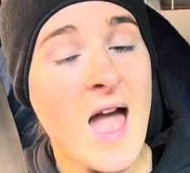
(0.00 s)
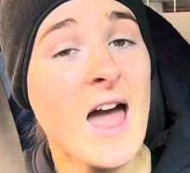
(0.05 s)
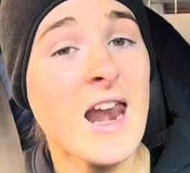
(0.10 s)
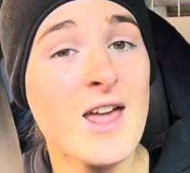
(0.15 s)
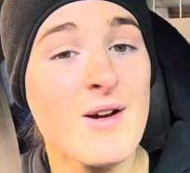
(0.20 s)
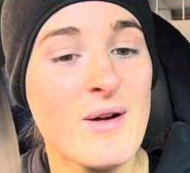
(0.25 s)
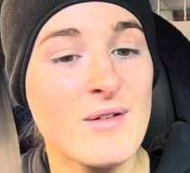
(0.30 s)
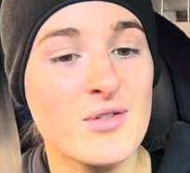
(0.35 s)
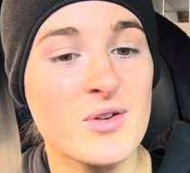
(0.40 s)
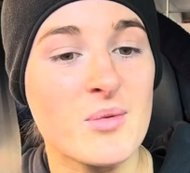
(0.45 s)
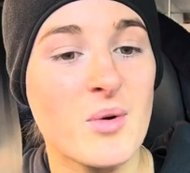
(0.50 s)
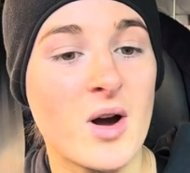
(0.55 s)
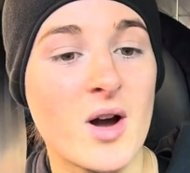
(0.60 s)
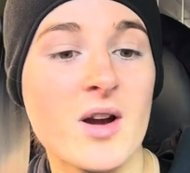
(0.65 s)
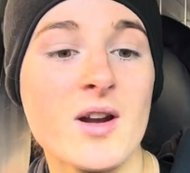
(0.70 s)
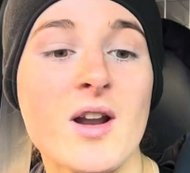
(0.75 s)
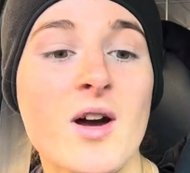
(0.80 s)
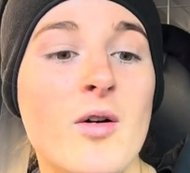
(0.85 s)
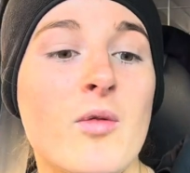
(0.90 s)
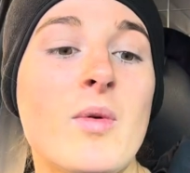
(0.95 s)
Hello
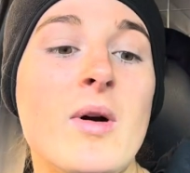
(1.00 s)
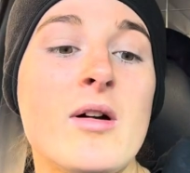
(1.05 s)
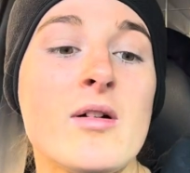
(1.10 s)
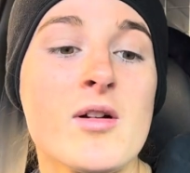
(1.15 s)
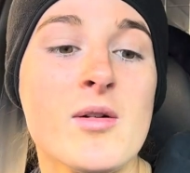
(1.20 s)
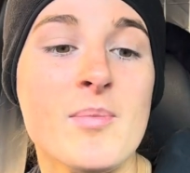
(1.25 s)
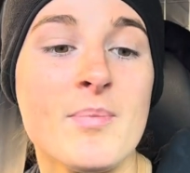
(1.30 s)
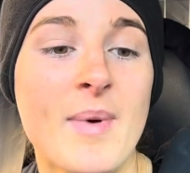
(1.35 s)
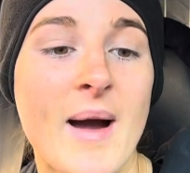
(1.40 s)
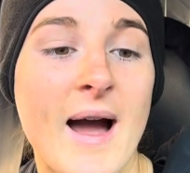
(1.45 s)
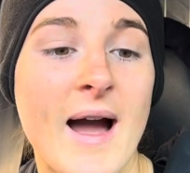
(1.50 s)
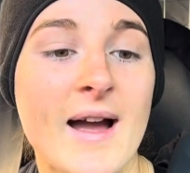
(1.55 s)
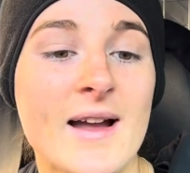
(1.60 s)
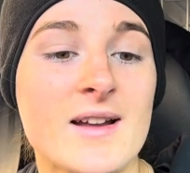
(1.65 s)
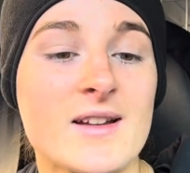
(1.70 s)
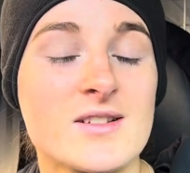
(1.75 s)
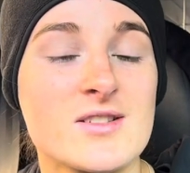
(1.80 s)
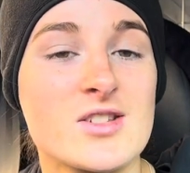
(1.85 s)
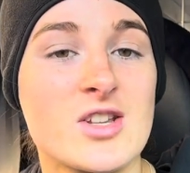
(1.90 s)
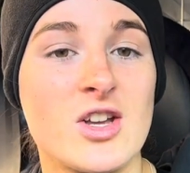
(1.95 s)
everyone, welcome back
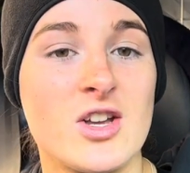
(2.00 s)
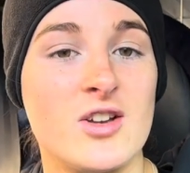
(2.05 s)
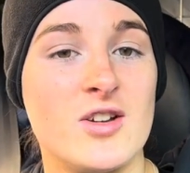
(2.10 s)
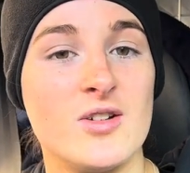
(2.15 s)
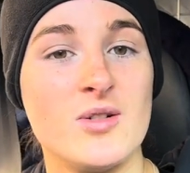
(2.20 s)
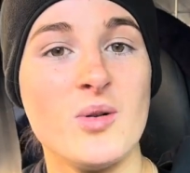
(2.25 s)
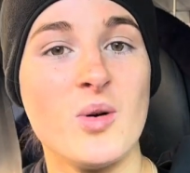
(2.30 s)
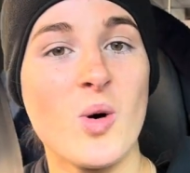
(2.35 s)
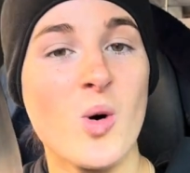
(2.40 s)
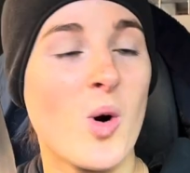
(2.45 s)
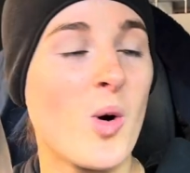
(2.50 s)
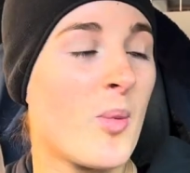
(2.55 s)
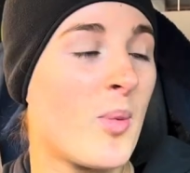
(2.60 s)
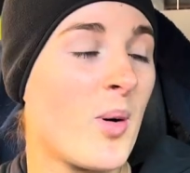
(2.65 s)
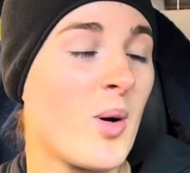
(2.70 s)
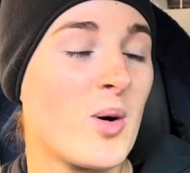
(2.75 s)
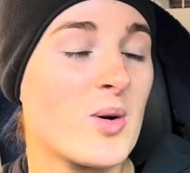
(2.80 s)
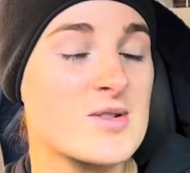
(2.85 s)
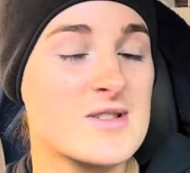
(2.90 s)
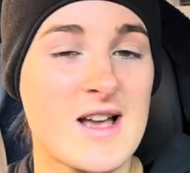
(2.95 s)
to All
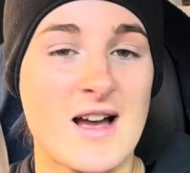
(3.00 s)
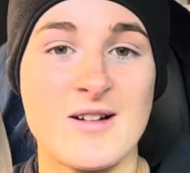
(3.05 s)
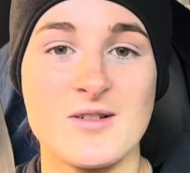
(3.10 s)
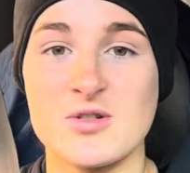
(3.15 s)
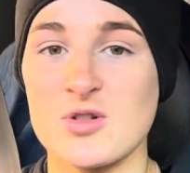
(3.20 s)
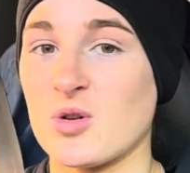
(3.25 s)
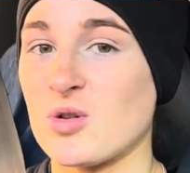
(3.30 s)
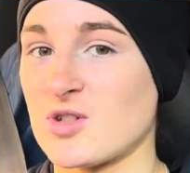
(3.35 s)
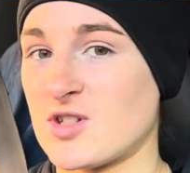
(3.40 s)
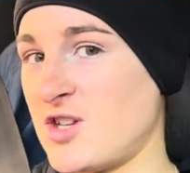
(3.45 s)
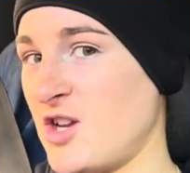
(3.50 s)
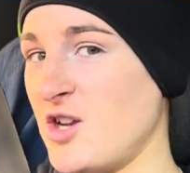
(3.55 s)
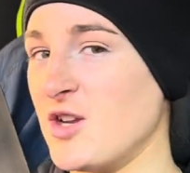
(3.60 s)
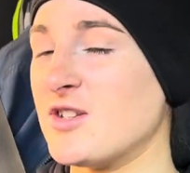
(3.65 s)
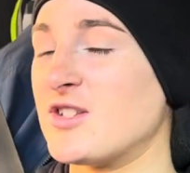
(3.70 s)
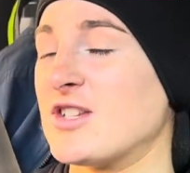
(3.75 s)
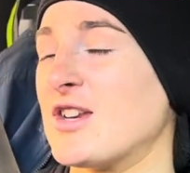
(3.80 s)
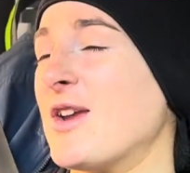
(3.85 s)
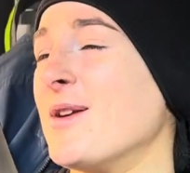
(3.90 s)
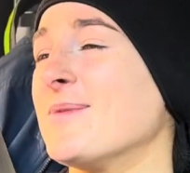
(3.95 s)
Paws Outdoors
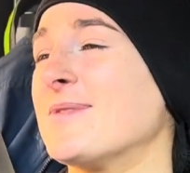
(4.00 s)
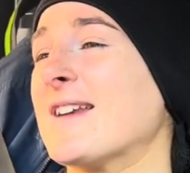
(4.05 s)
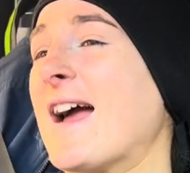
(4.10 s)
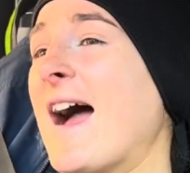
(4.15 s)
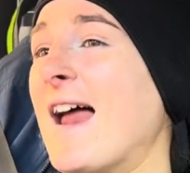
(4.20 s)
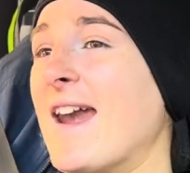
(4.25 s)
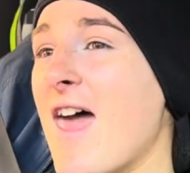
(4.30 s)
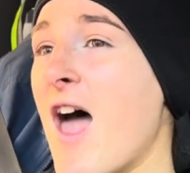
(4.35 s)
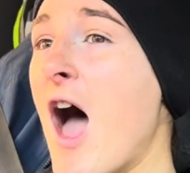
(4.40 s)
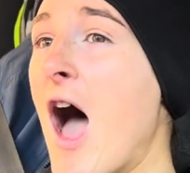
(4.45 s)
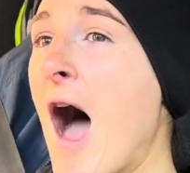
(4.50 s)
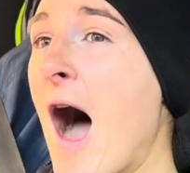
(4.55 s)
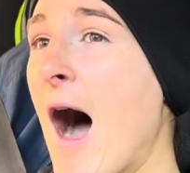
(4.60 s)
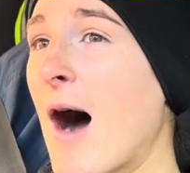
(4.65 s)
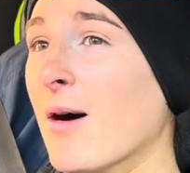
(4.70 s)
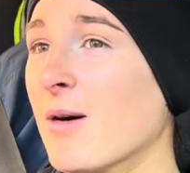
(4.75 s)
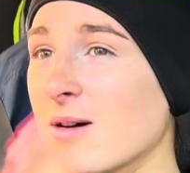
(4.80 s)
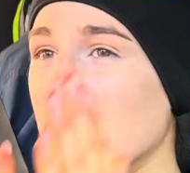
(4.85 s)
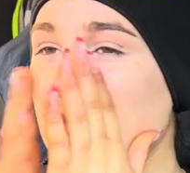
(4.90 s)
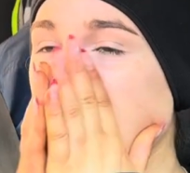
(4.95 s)
YouTube
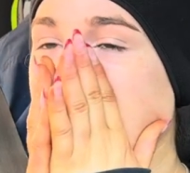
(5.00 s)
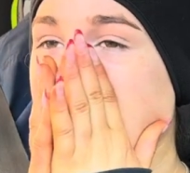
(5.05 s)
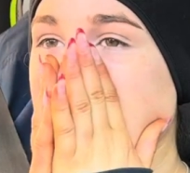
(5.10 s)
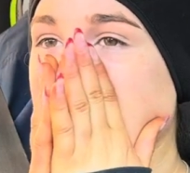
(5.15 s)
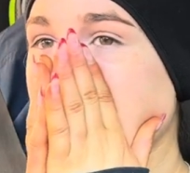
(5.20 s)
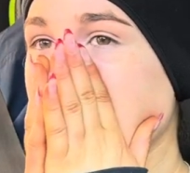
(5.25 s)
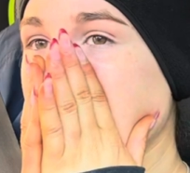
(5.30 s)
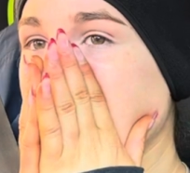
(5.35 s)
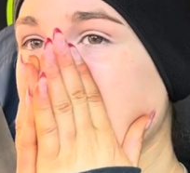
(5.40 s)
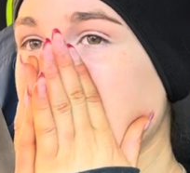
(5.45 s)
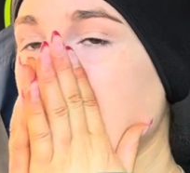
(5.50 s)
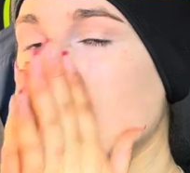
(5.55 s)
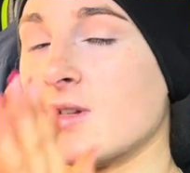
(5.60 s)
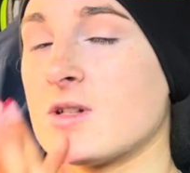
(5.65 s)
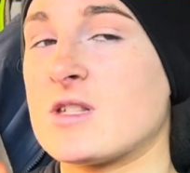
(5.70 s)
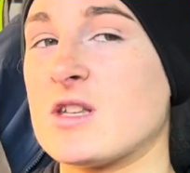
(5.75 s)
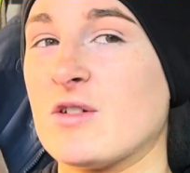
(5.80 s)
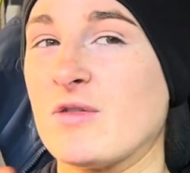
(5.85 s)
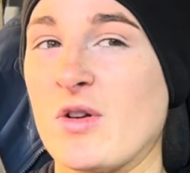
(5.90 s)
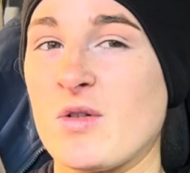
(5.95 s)
channel.
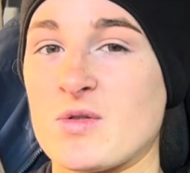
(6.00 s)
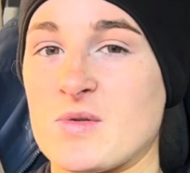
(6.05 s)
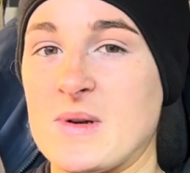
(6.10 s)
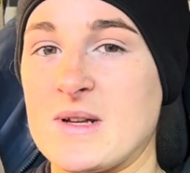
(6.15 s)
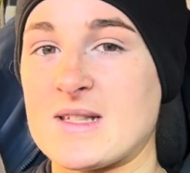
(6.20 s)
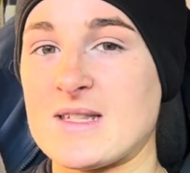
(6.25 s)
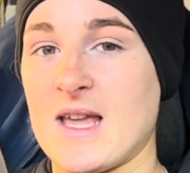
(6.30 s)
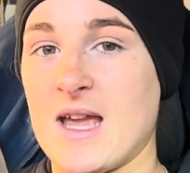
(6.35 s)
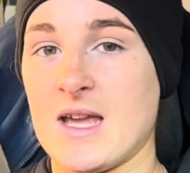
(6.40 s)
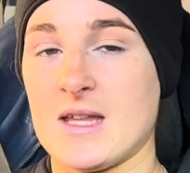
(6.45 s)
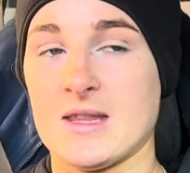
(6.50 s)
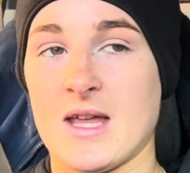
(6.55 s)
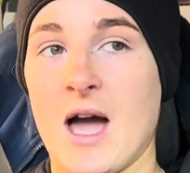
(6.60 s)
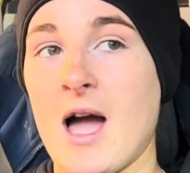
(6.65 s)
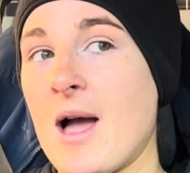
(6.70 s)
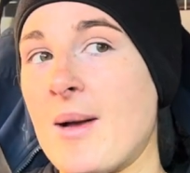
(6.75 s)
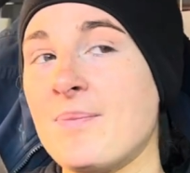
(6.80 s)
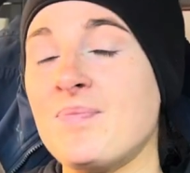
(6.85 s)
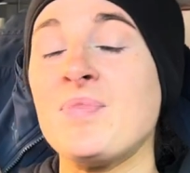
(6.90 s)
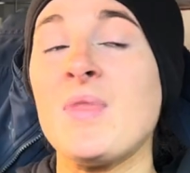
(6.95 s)
Still feels weird saying that.